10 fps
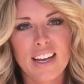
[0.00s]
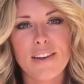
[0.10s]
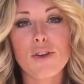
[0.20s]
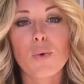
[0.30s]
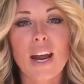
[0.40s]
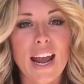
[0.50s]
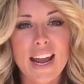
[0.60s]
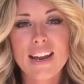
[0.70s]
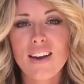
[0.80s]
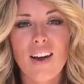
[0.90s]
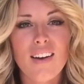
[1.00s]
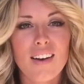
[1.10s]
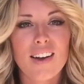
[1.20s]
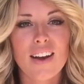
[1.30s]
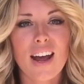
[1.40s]
if you want a hand
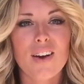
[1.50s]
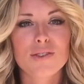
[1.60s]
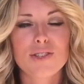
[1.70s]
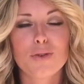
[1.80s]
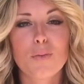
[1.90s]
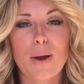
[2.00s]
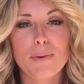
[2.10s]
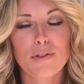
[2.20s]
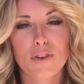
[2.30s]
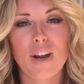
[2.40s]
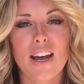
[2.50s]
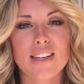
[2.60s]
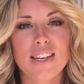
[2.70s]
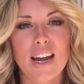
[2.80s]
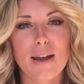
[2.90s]
on how to prep your food ahead of
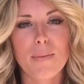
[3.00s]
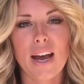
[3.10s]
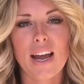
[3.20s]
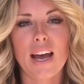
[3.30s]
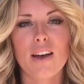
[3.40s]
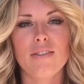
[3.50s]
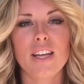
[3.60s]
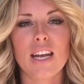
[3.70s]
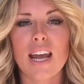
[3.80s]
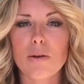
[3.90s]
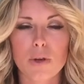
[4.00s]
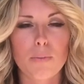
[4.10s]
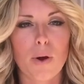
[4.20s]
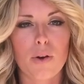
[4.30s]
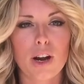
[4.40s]
time, I have an eight week
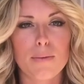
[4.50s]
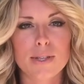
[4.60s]
program.